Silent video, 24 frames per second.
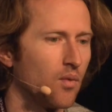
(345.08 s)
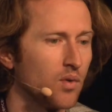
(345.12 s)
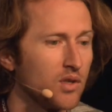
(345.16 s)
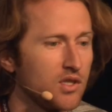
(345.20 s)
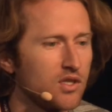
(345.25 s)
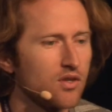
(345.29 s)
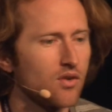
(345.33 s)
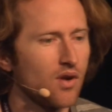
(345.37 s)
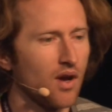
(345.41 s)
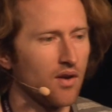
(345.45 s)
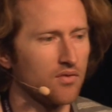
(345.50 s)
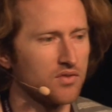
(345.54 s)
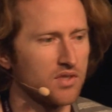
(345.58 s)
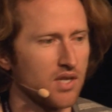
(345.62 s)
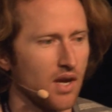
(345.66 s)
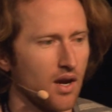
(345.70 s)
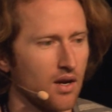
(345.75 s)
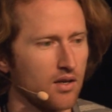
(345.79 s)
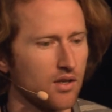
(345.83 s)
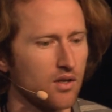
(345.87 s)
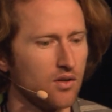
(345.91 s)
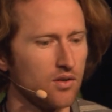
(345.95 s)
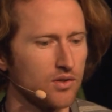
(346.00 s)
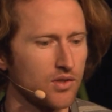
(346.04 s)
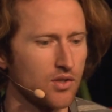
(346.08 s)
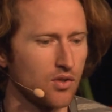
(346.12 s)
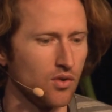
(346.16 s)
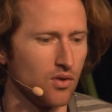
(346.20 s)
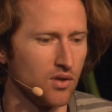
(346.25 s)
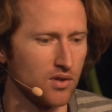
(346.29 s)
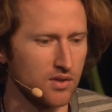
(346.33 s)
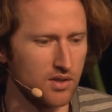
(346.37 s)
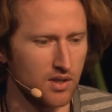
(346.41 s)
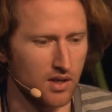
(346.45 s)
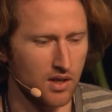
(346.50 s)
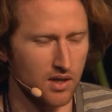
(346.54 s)
We do have technical
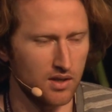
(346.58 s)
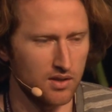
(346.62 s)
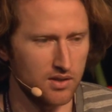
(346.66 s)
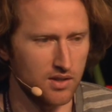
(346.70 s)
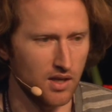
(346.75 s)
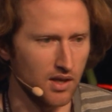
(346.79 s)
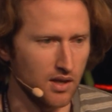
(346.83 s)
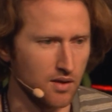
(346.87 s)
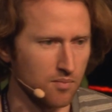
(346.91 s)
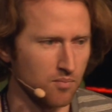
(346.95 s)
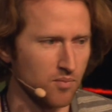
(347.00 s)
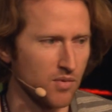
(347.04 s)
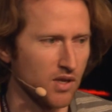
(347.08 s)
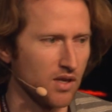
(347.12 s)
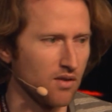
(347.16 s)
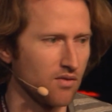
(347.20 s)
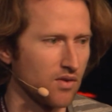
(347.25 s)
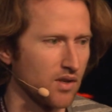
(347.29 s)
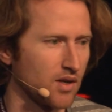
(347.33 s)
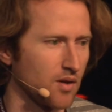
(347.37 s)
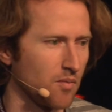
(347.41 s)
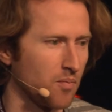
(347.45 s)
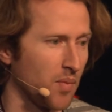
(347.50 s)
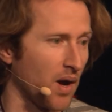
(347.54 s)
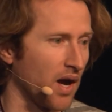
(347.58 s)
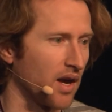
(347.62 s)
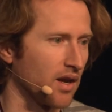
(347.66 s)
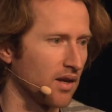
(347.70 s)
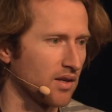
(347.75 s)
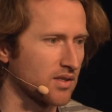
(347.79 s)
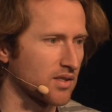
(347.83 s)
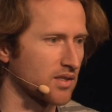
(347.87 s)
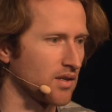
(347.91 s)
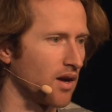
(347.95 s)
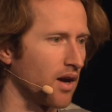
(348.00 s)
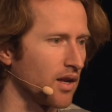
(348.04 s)
tools that can take even a
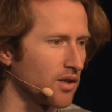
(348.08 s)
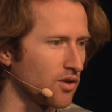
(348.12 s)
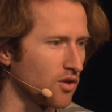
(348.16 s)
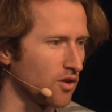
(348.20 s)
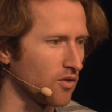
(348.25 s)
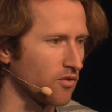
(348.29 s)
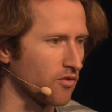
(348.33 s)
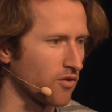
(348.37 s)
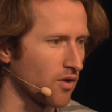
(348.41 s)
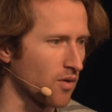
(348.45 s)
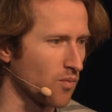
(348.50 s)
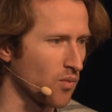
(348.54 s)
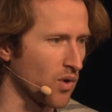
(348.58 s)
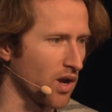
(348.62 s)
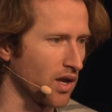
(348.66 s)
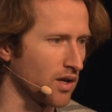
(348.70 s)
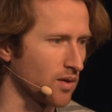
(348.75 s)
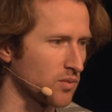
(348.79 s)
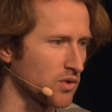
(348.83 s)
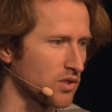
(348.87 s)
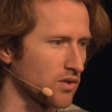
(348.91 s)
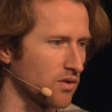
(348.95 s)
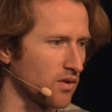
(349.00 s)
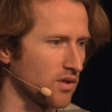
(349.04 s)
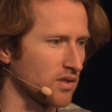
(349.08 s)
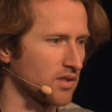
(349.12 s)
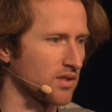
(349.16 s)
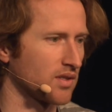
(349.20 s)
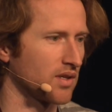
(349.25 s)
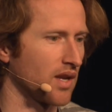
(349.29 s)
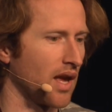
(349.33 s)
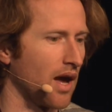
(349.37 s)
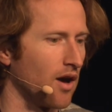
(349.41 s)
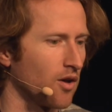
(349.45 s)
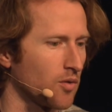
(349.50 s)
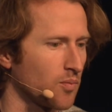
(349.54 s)
biased non-uniform random source and
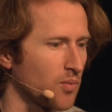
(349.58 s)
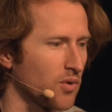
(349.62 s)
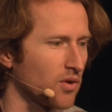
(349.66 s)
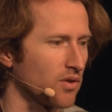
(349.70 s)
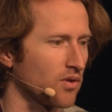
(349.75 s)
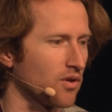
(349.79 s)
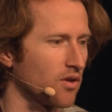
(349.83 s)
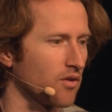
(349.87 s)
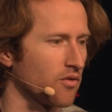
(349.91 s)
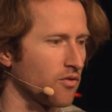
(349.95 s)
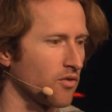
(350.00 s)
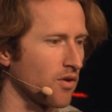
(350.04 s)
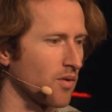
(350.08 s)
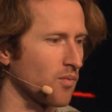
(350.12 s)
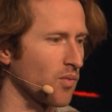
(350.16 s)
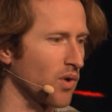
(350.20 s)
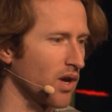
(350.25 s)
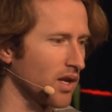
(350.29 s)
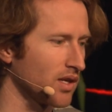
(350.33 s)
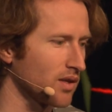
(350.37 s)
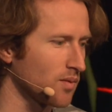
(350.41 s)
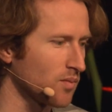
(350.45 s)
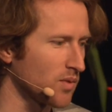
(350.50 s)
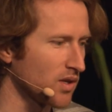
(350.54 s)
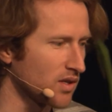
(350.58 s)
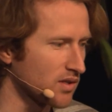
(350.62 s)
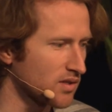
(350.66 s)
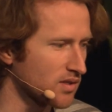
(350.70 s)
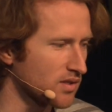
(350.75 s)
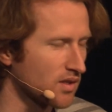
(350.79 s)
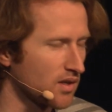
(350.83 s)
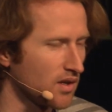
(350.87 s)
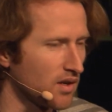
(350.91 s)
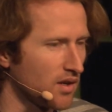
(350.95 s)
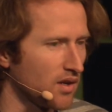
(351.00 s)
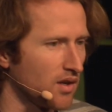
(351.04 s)
output uniform randomness,
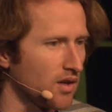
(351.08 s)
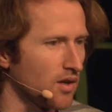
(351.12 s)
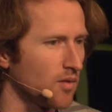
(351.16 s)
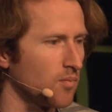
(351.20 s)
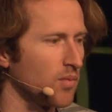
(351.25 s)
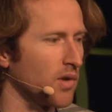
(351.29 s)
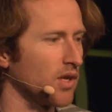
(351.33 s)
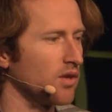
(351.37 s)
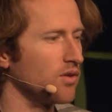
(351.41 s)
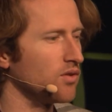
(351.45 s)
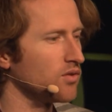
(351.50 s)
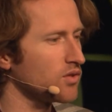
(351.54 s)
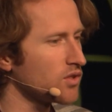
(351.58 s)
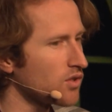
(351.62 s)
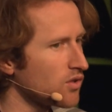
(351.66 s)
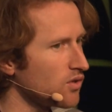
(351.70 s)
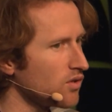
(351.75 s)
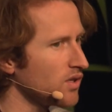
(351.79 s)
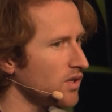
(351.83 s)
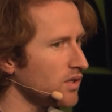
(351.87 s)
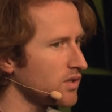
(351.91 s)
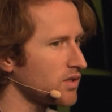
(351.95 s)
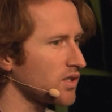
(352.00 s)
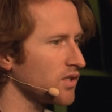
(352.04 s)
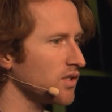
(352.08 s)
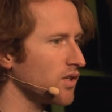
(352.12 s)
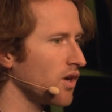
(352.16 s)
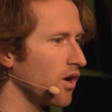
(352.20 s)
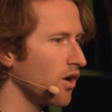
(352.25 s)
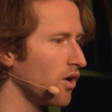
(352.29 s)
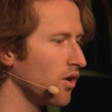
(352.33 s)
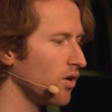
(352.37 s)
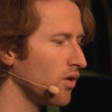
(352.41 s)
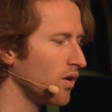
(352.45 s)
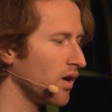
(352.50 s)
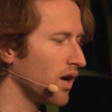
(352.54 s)
but you do need to
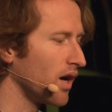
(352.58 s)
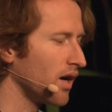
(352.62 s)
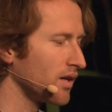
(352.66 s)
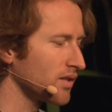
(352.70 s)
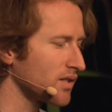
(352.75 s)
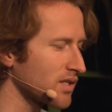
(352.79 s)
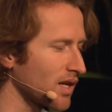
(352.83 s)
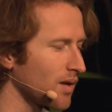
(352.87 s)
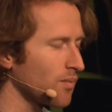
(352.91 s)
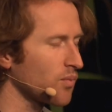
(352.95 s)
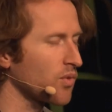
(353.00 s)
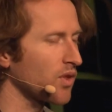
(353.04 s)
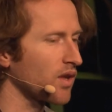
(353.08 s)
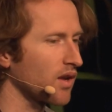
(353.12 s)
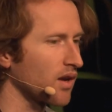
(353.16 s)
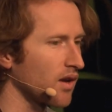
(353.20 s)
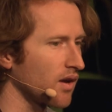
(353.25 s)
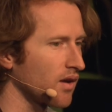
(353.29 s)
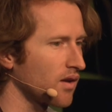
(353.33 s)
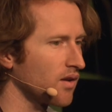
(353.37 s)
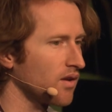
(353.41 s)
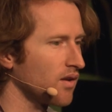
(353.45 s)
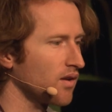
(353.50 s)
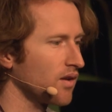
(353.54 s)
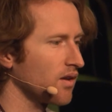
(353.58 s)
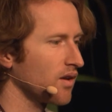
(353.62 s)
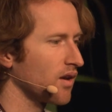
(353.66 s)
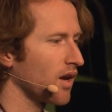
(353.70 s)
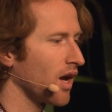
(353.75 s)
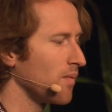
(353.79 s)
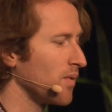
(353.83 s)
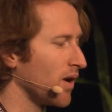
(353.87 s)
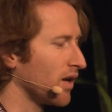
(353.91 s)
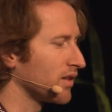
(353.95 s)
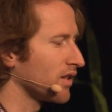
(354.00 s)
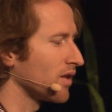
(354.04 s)
know something
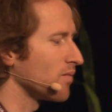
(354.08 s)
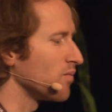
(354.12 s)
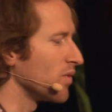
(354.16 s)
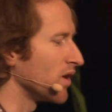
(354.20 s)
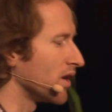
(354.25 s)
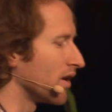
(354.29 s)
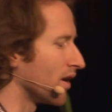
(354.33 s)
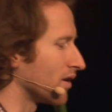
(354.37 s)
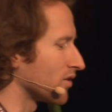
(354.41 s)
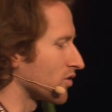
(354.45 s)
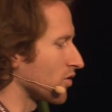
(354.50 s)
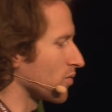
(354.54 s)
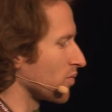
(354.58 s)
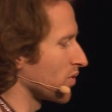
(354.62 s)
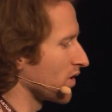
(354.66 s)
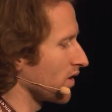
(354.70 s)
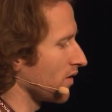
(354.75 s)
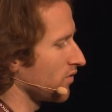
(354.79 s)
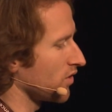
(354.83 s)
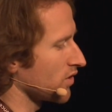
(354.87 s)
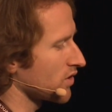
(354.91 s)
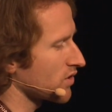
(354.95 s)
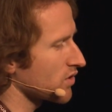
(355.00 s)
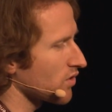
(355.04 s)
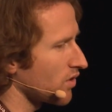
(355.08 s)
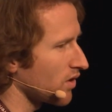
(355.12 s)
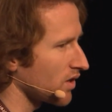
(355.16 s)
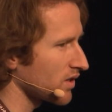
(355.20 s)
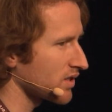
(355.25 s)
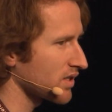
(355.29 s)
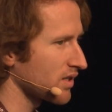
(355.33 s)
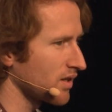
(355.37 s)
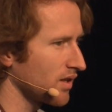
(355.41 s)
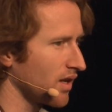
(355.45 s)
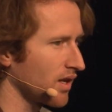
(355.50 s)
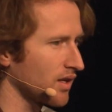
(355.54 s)
about the min entropy of the
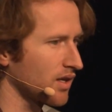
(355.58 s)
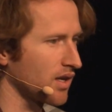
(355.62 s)
source, and that